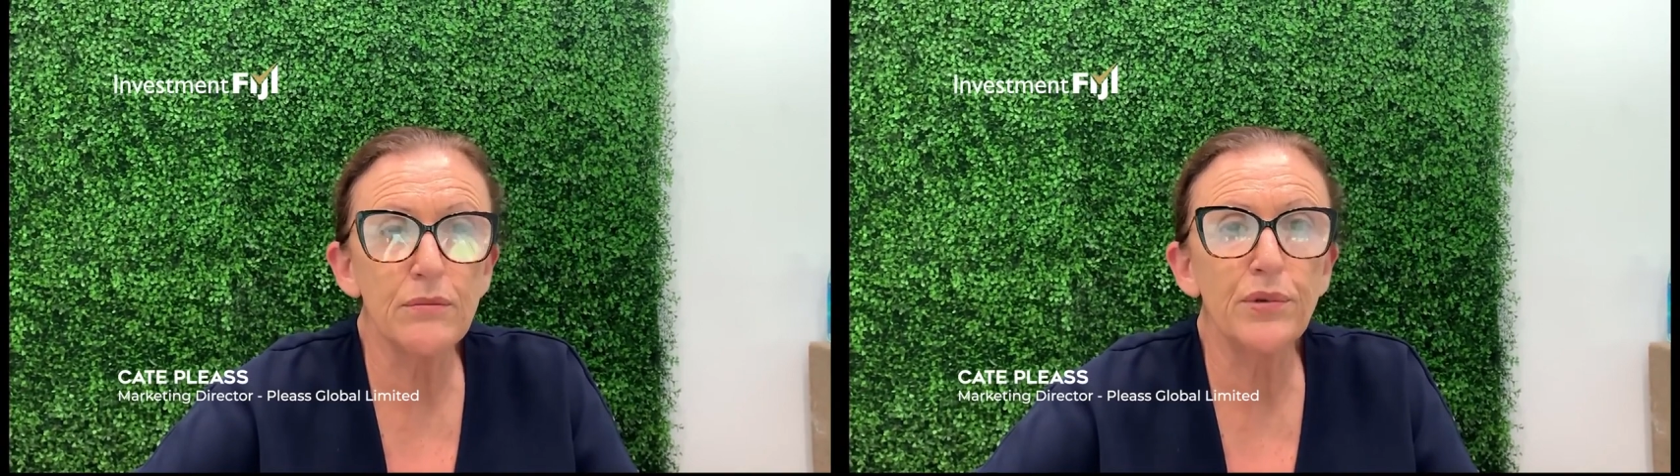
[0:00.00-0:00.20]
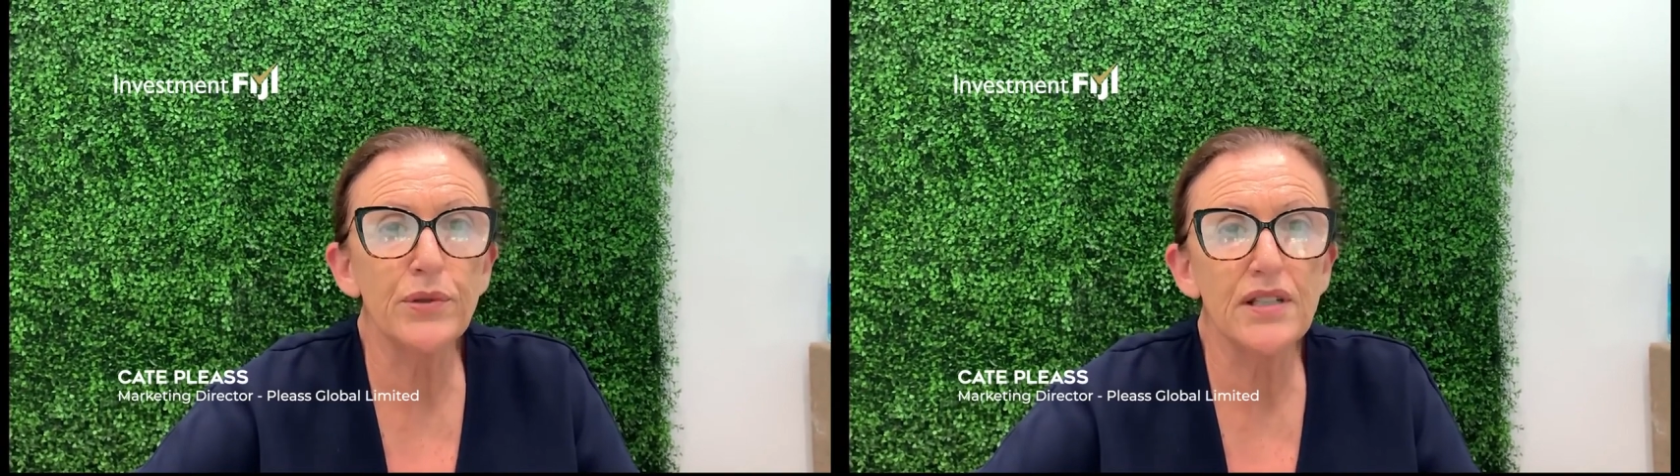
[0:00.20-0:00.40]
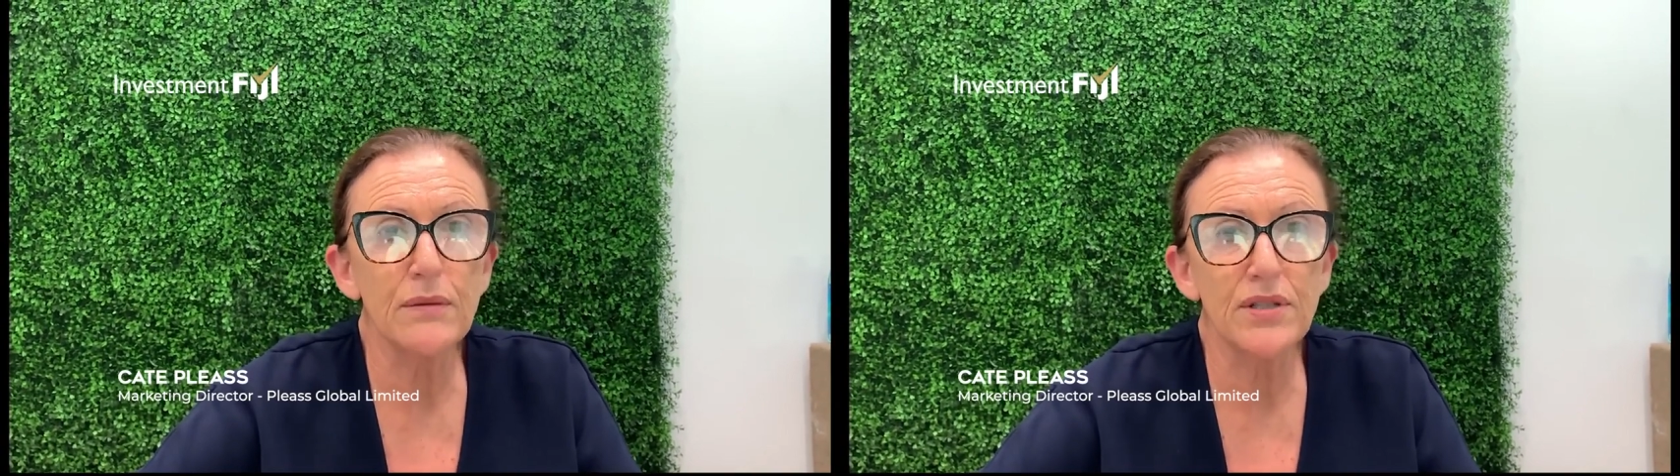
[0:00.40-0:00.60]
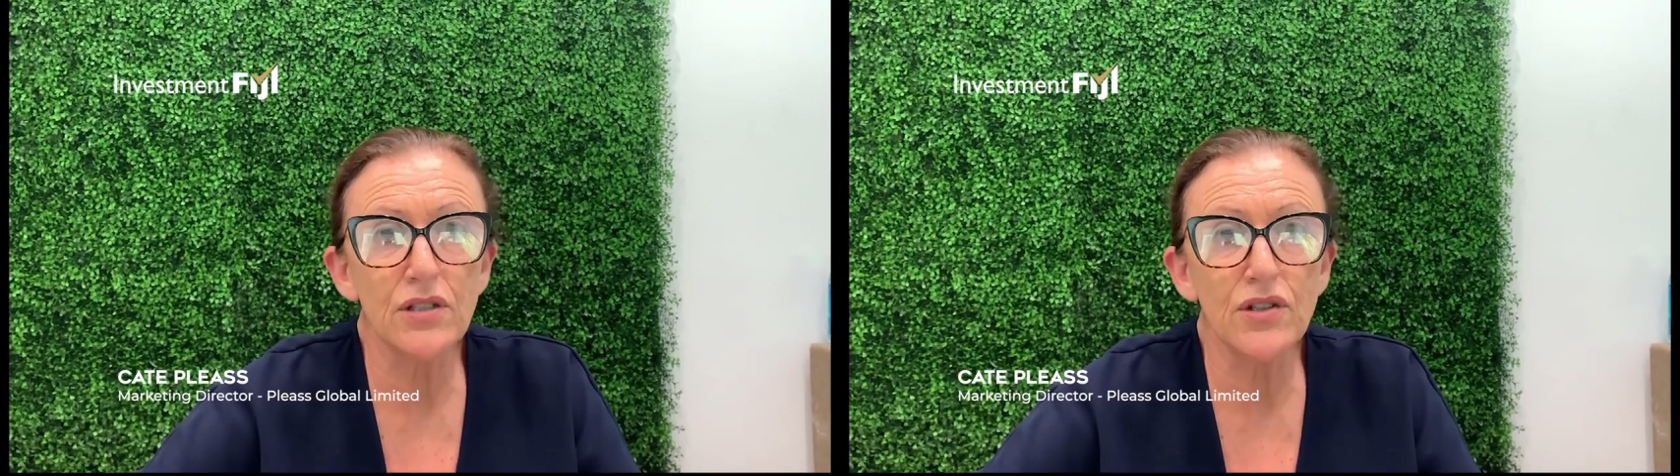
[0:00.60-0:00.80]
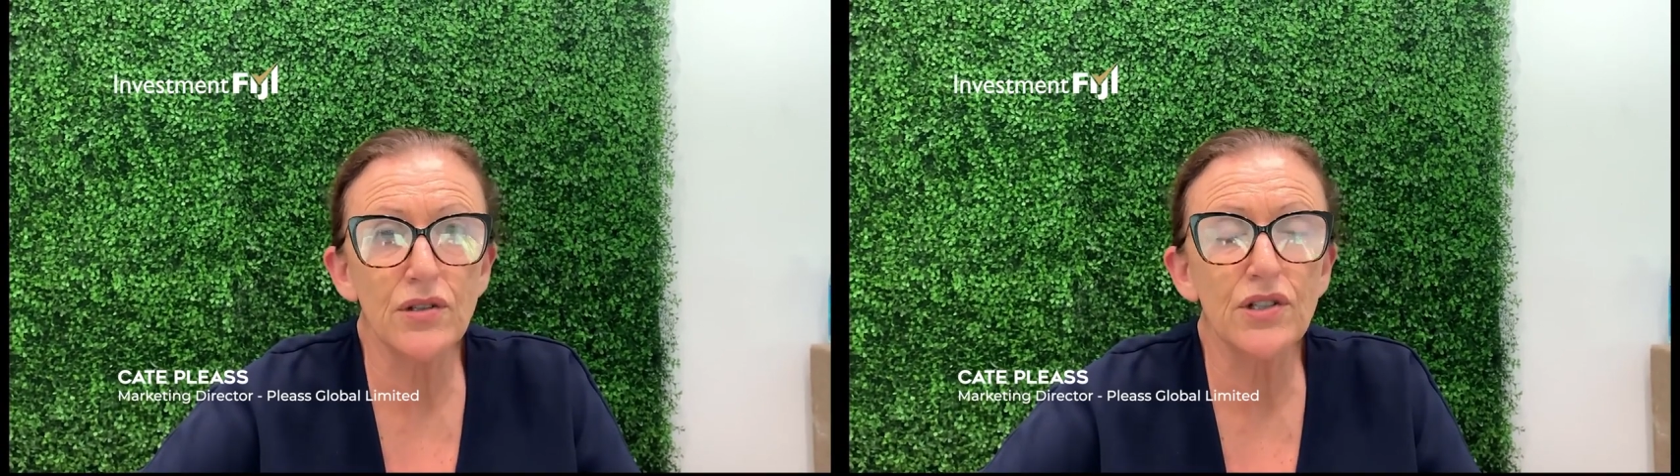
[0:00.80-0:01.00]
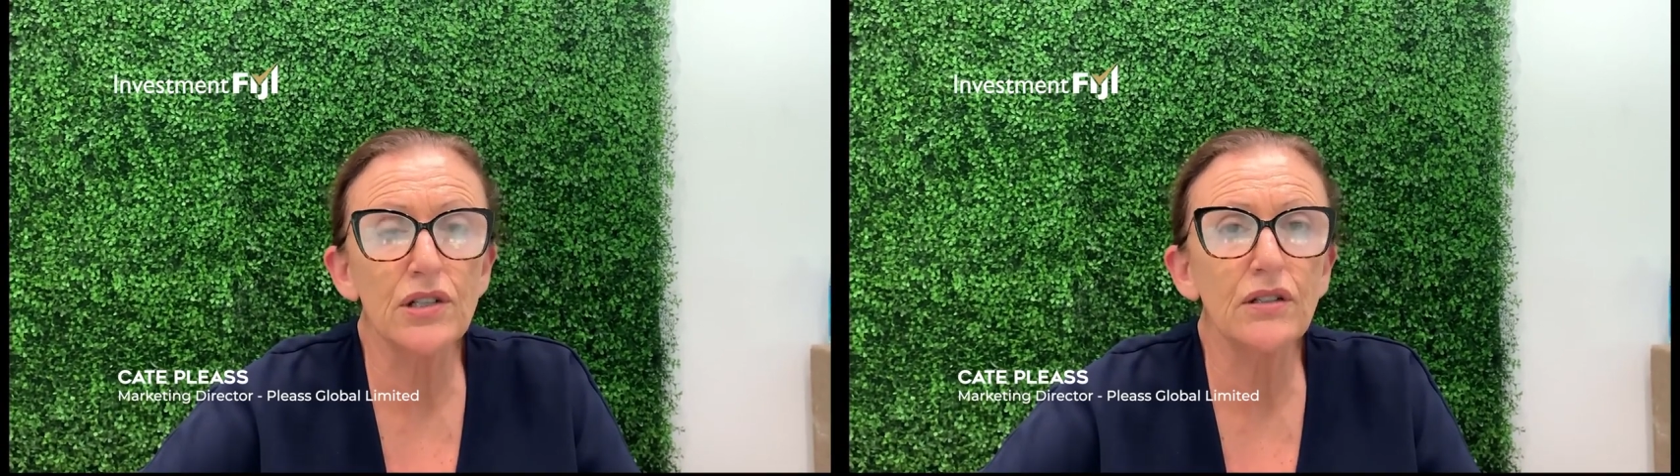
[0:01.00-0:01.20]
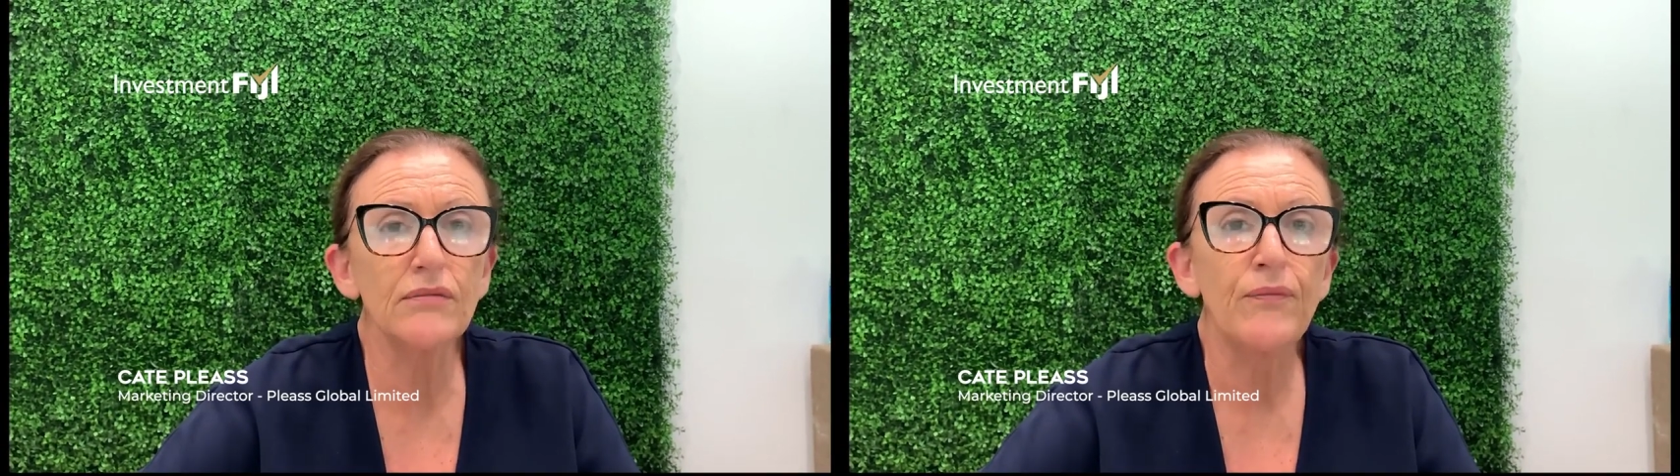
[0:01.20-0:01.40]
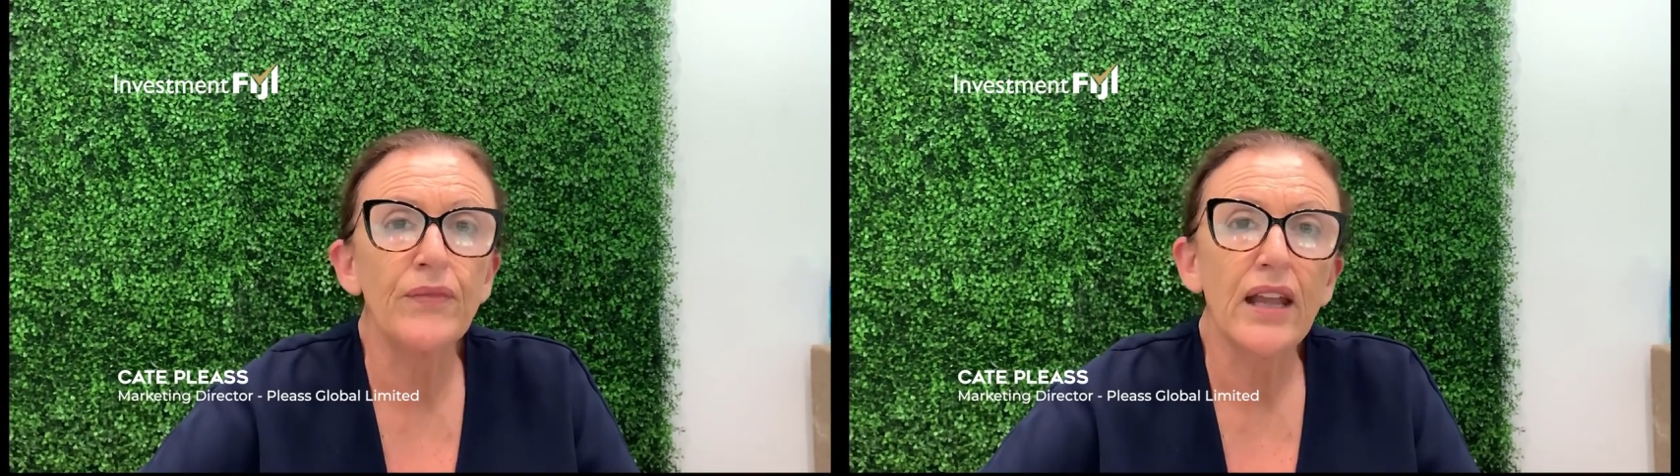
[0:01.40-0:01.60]
import
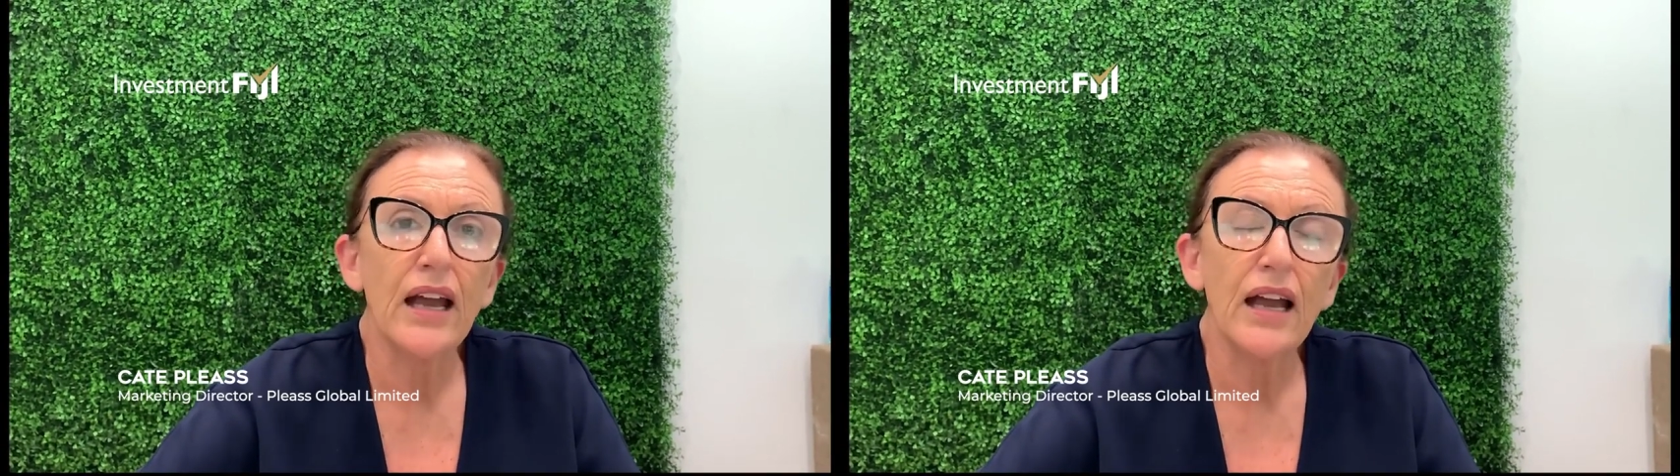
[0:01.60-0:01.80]
substitution,